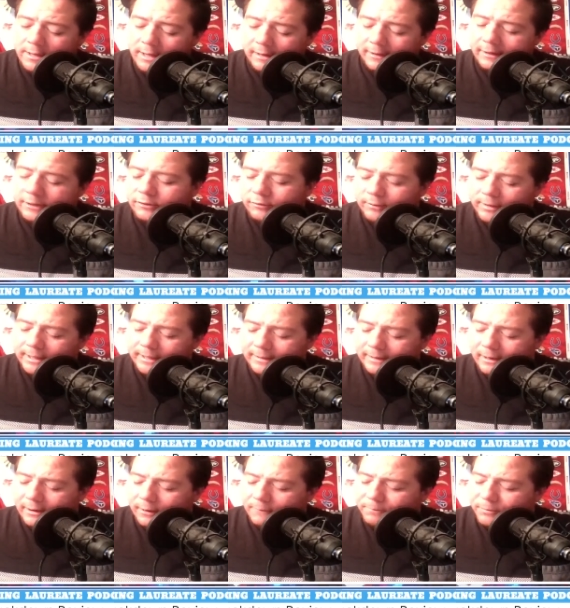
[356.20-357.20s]
kind of creating
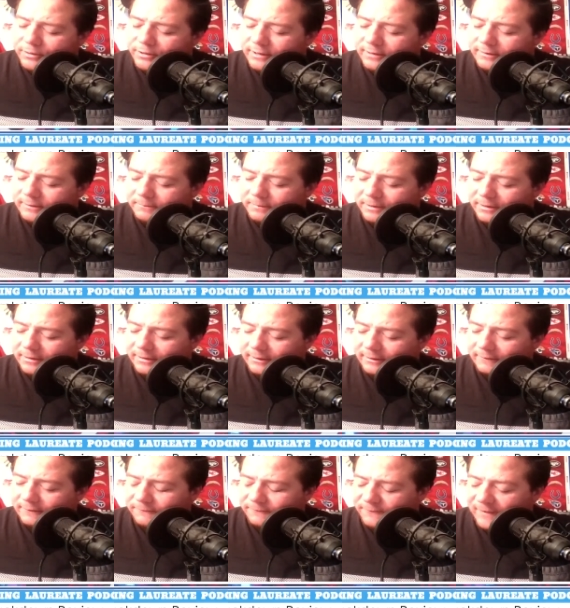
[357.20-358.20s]
that
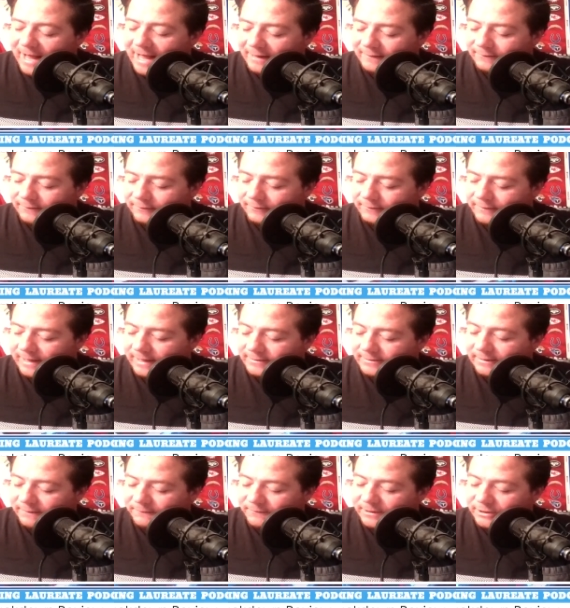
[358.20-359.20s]
unpredictability factor
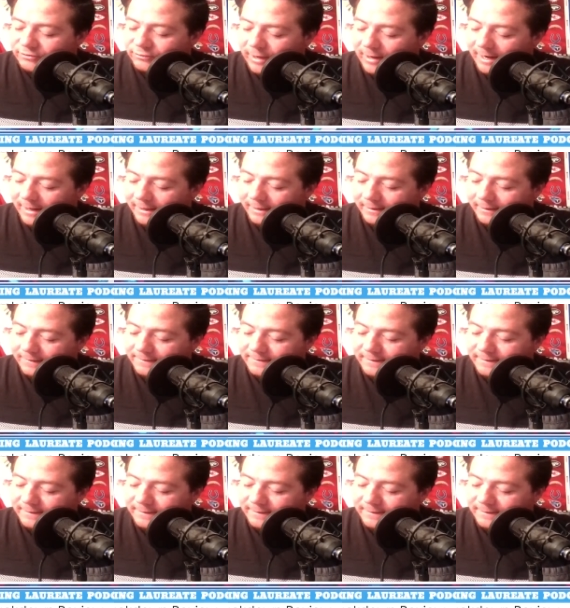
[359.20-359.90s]
that Tiffany Stratton